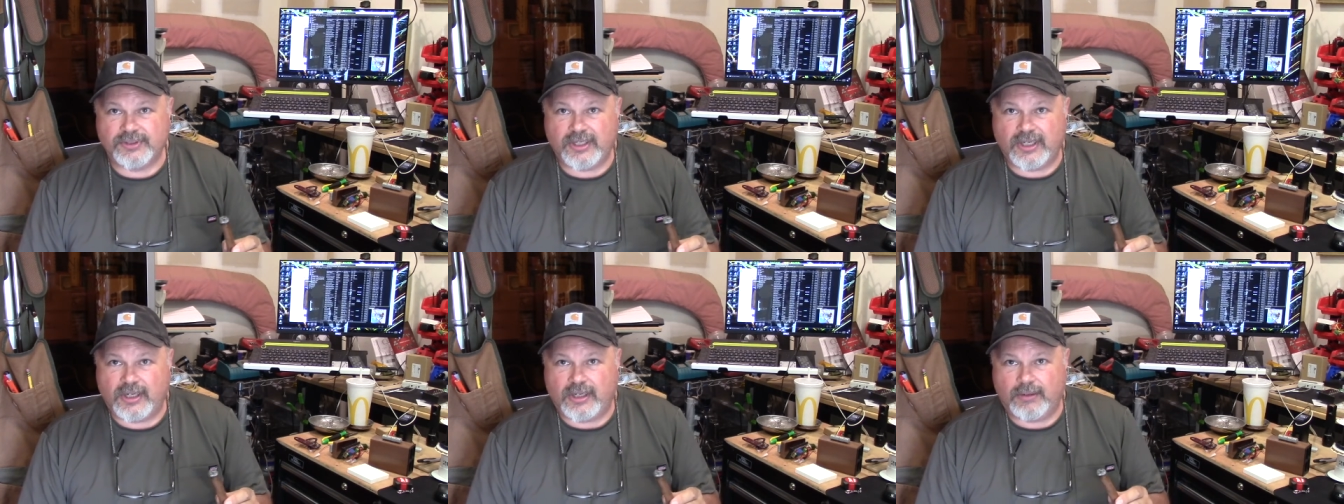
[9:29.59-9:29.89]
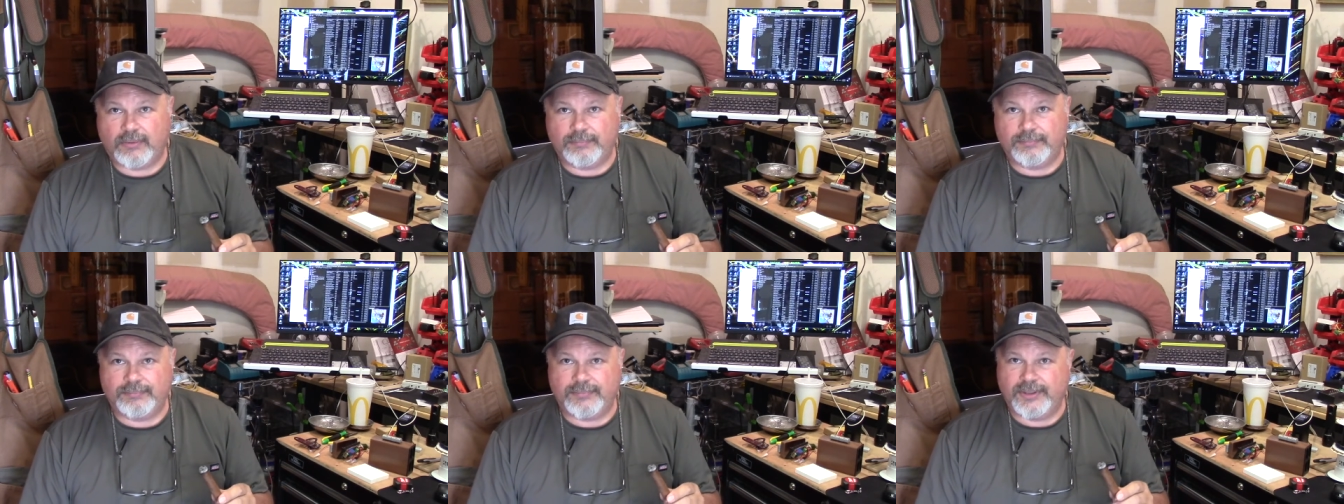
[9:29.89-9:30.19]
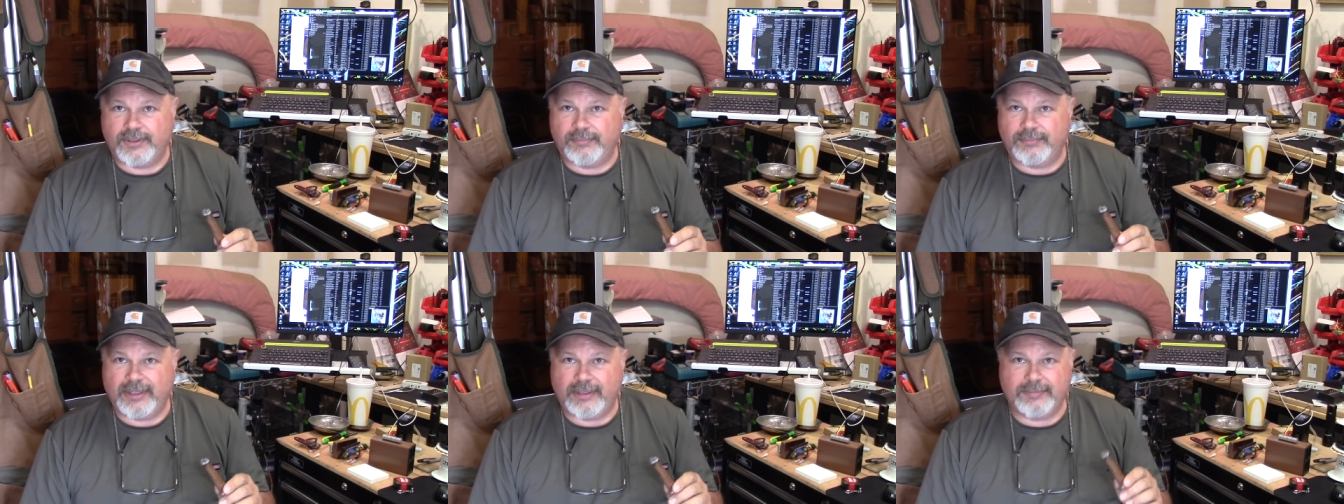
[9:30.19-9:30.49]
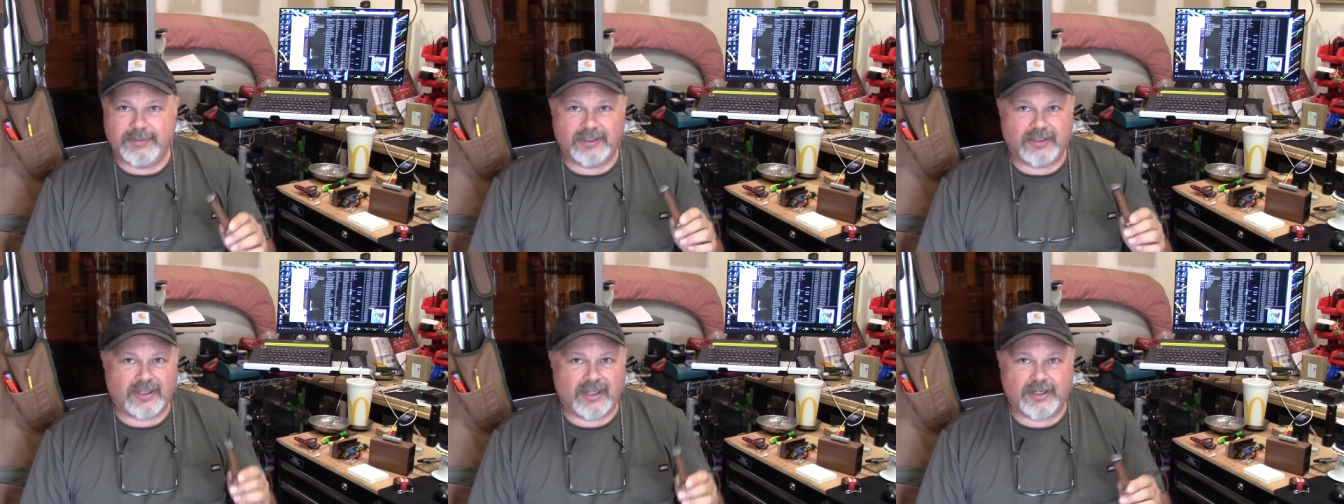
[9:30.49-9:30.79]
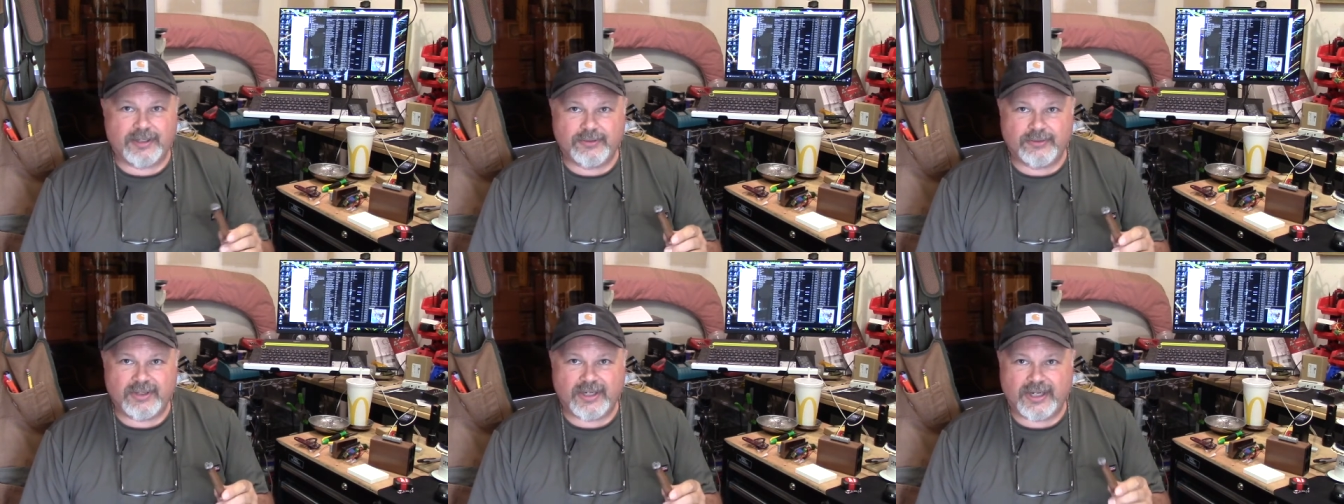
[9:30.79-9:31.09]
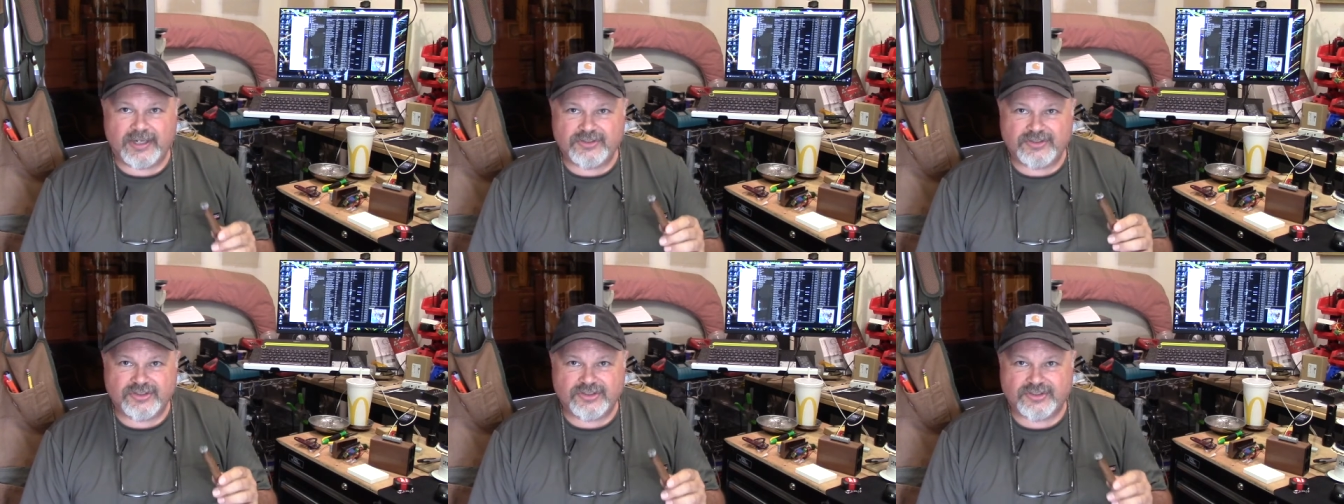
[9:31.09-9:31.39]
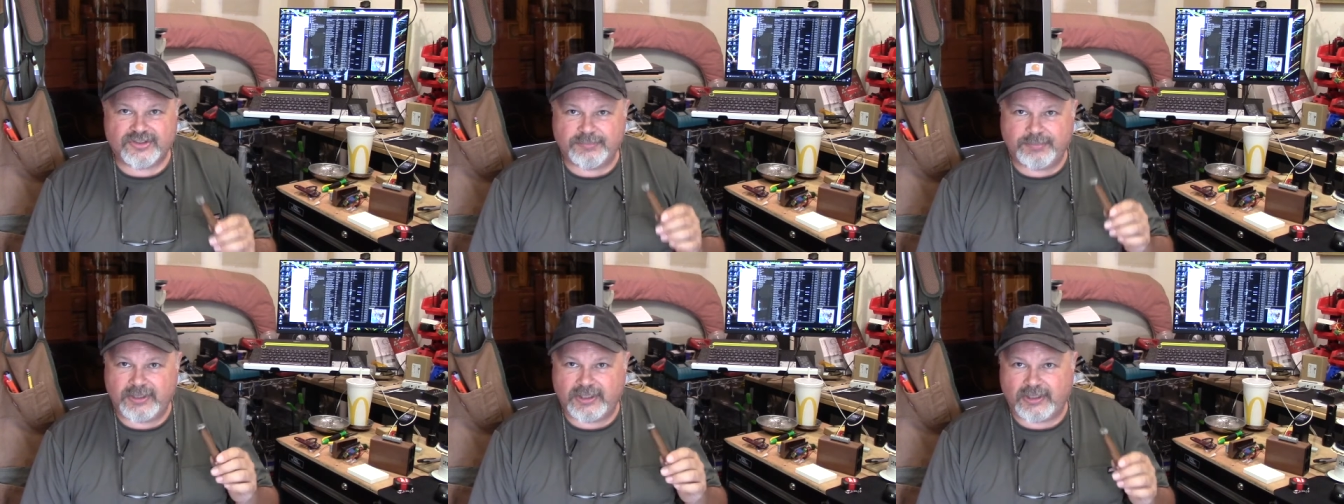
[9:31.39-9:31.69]
Now, maybe a lot of you guys
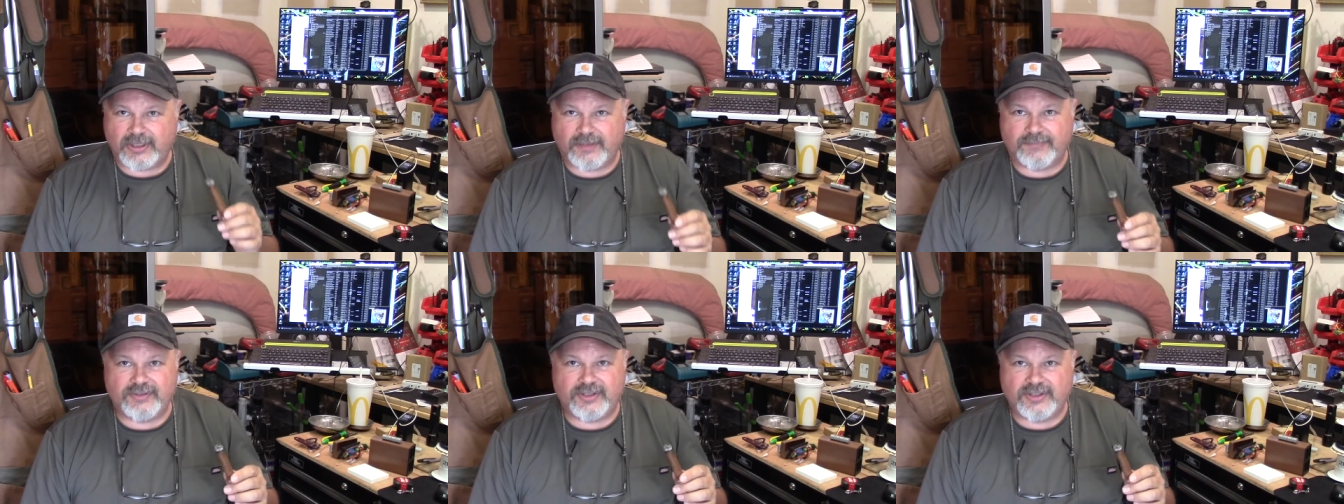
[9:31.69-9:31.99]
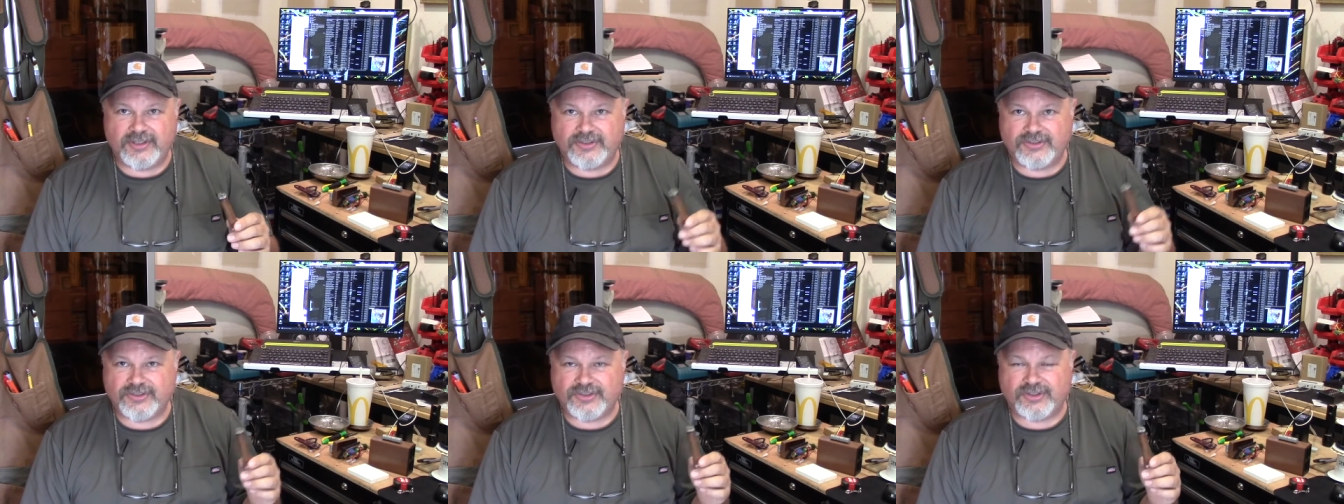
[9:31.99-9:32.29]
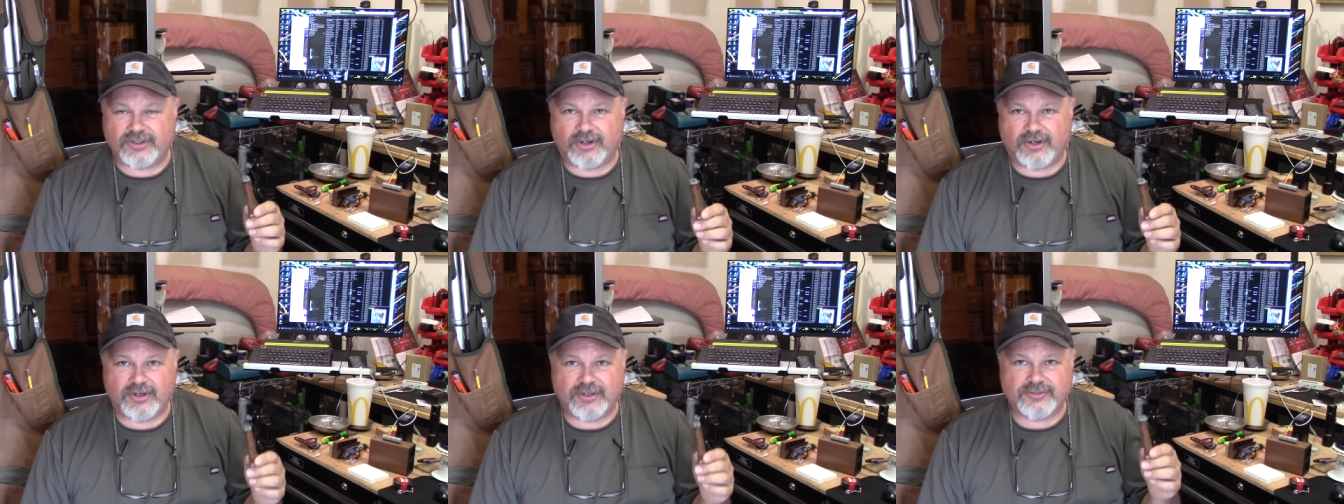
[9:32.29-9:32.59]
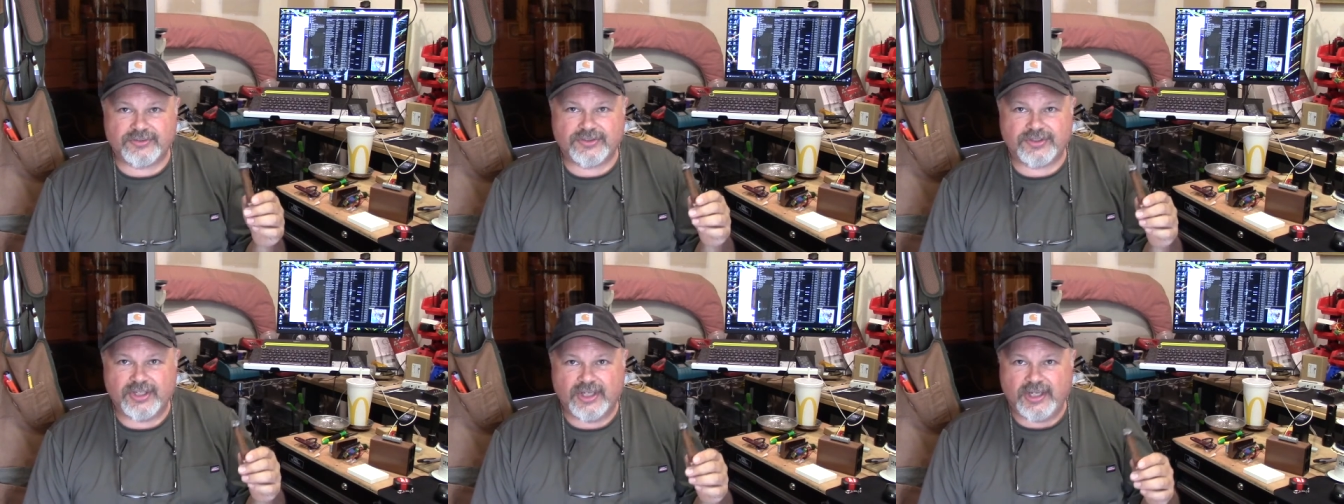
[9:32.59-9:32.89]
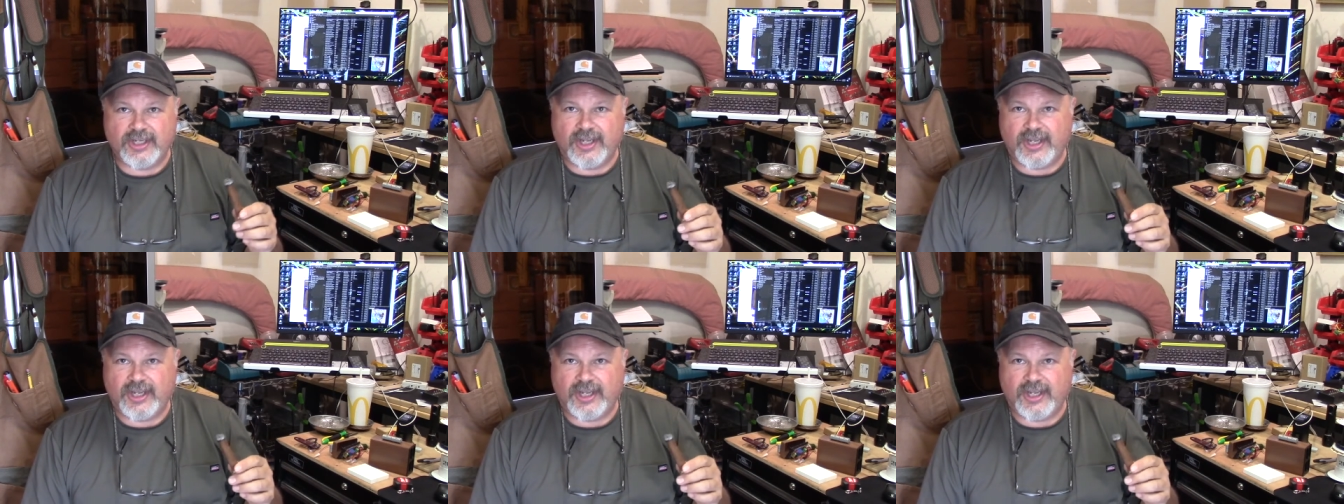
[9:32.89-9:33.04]
just have been loving these cigars